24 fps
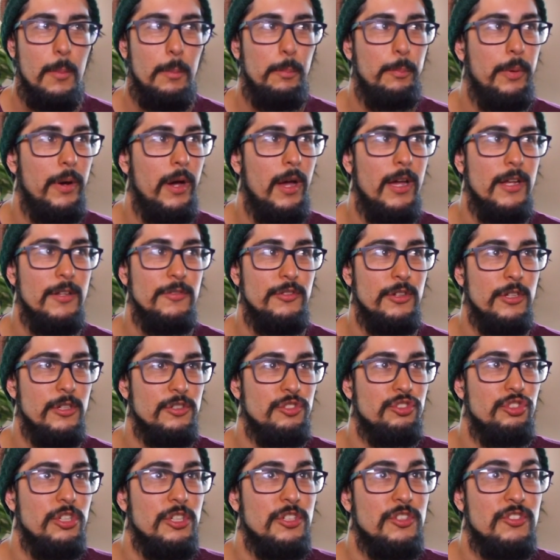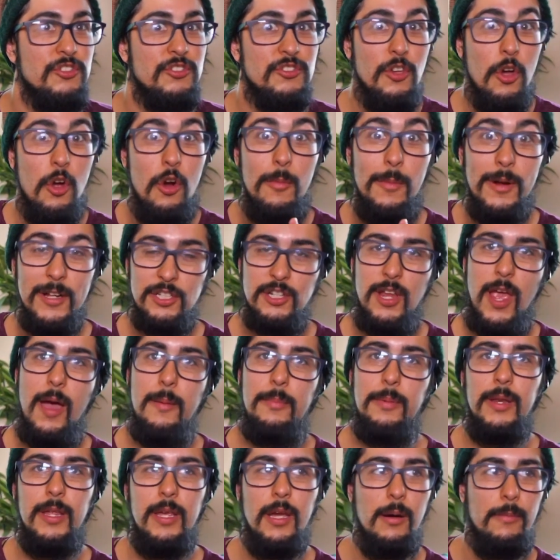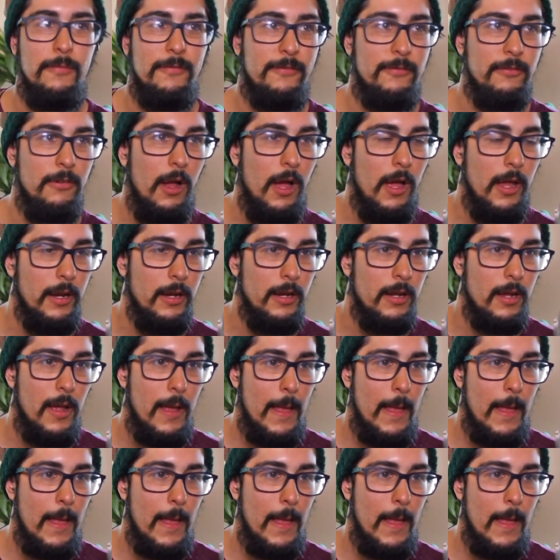but there's just so much happening up front.